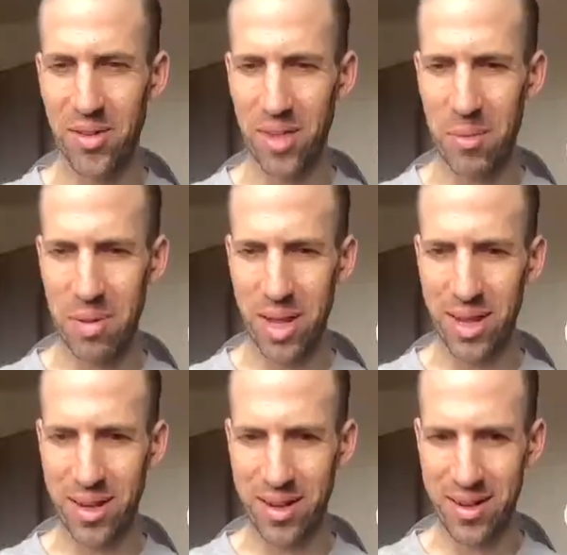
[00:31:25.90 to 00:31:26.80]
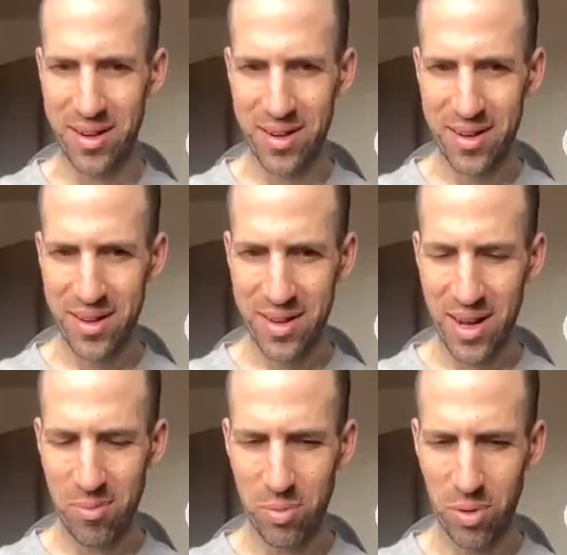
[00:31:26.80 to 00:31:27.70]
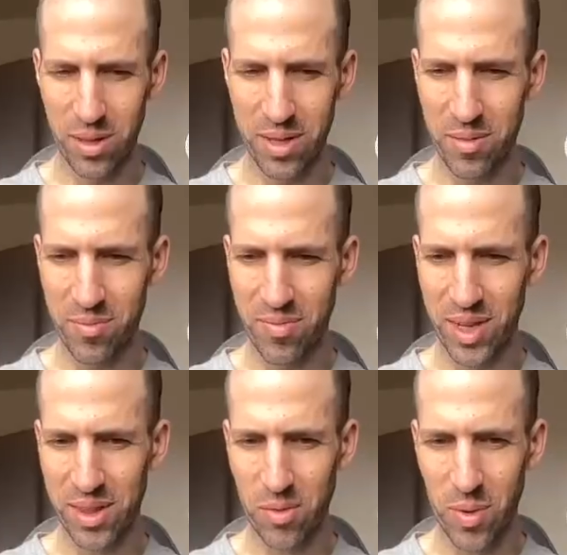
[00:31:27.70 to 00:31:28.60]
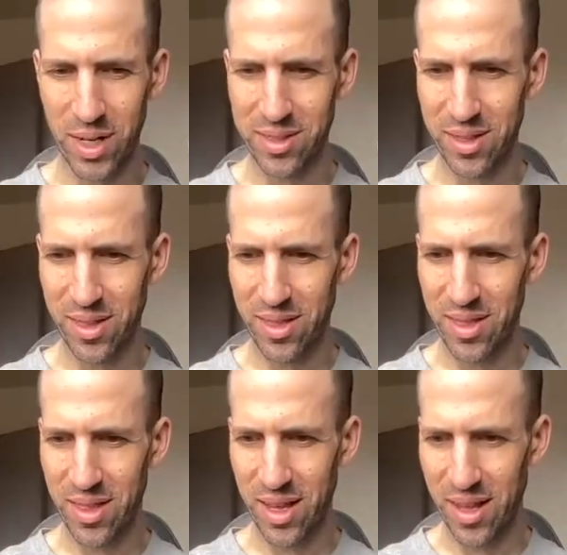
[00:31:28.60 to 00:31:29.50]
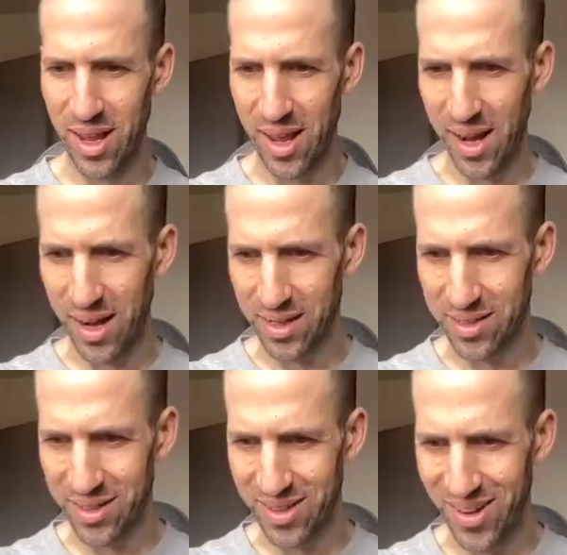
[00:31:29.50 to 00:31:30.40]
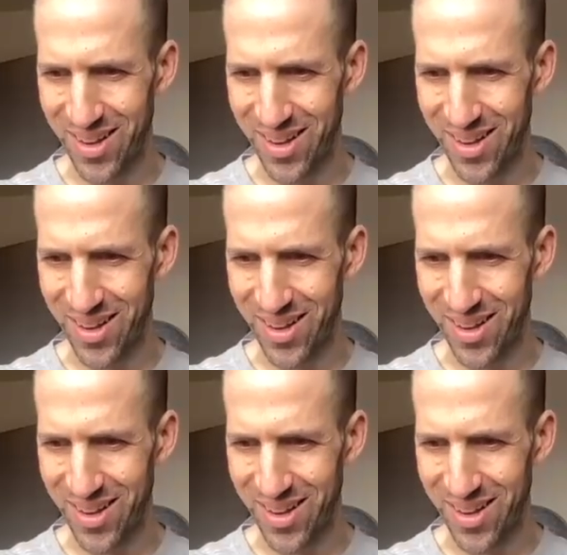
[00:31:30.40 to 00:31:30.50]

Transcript: they paid and how poorly like the rights that they had access to.